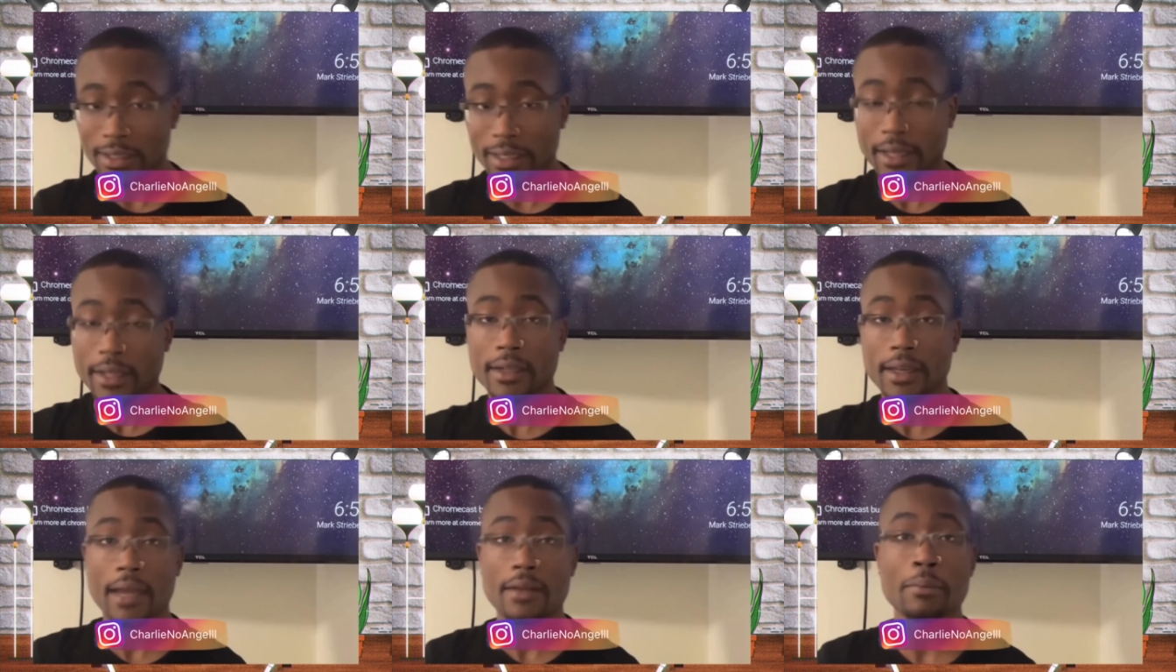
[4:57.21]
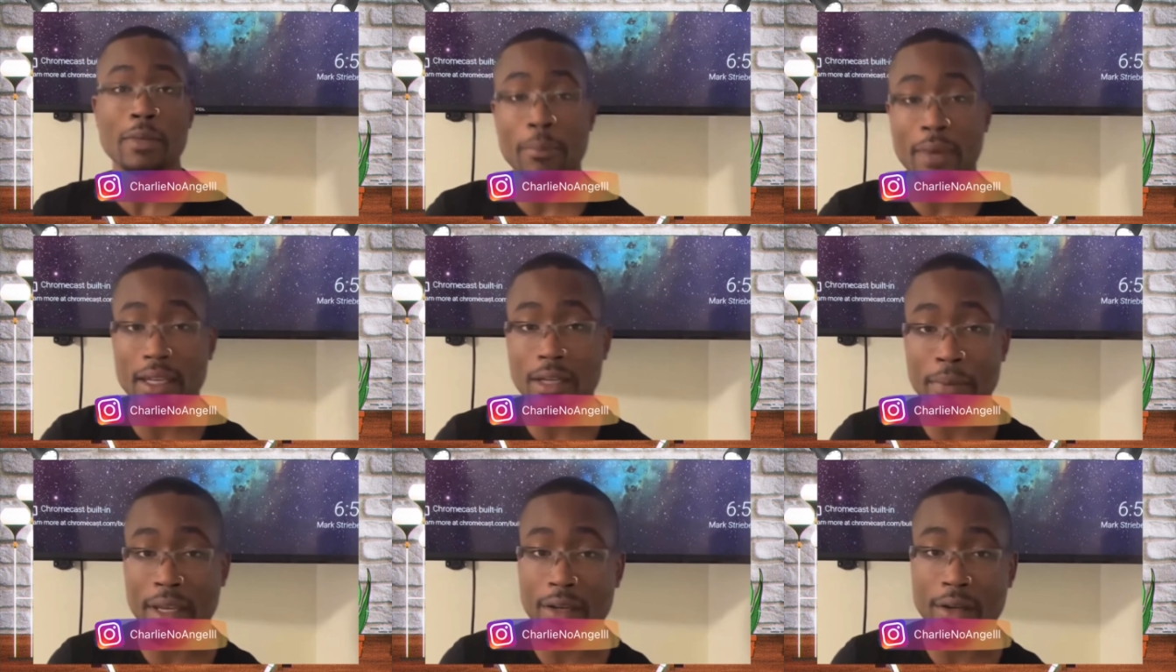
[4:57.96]
Him from his
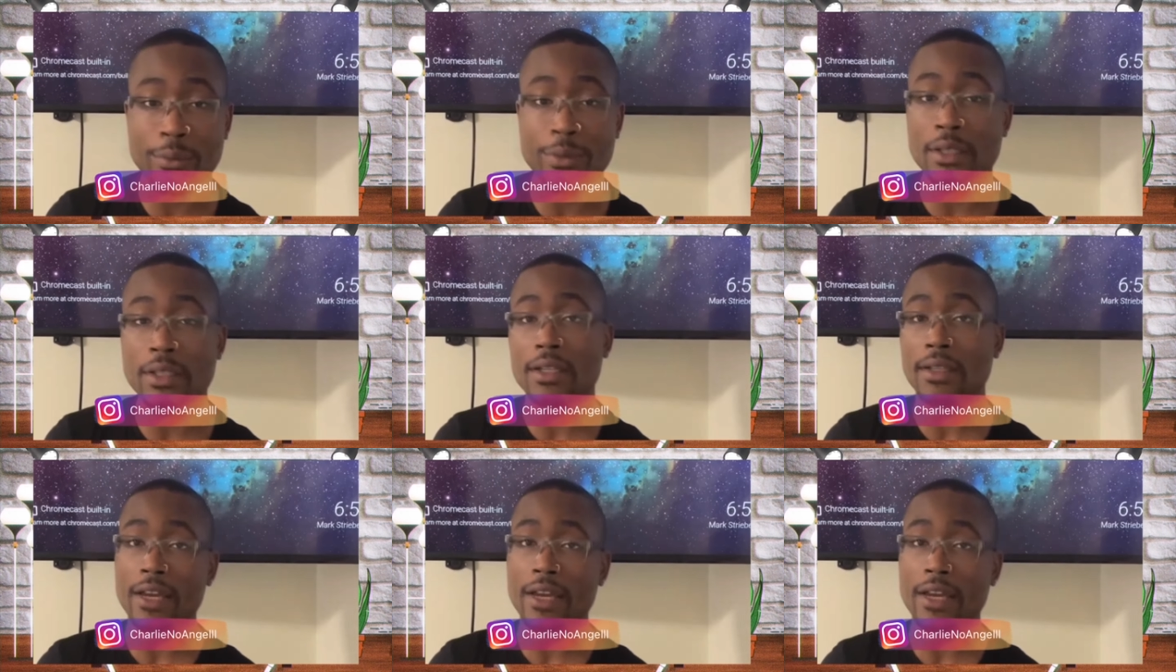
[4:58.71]
information, because they want to come